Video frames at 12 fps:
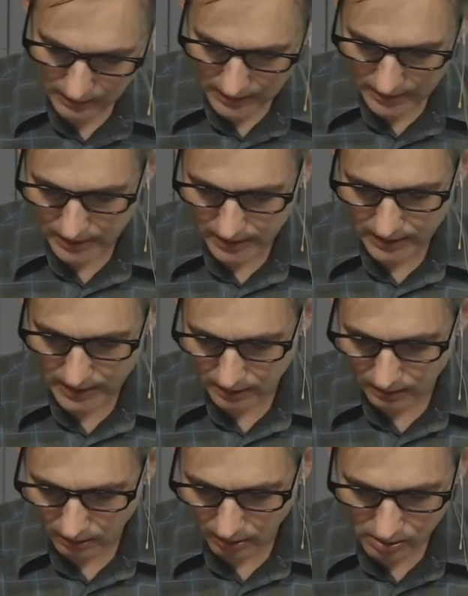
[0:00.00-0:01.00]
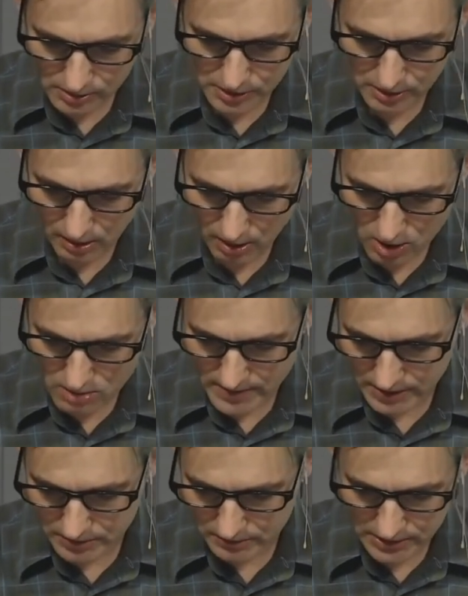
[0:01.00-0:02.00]
leading a larger
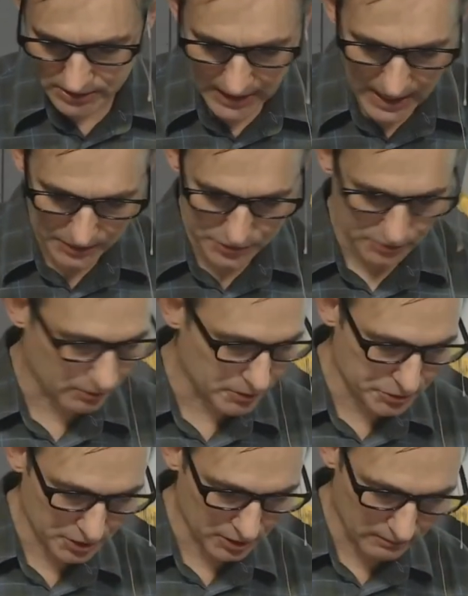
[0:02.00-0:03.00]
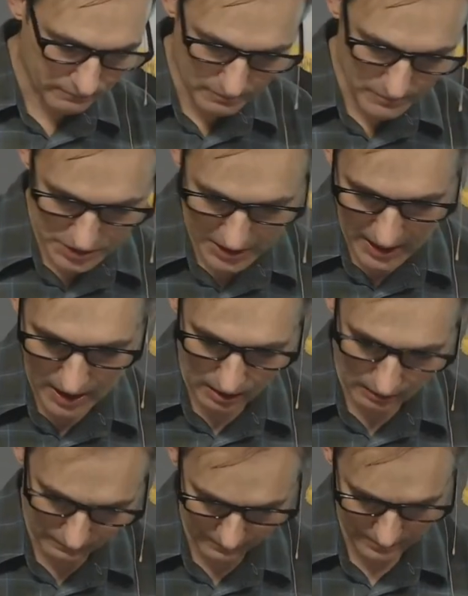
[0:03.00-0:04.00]
army to attack Jerusalem from the
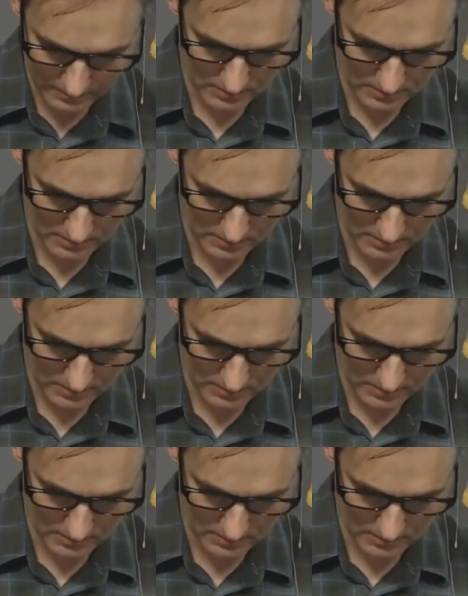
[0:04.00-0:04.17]
south.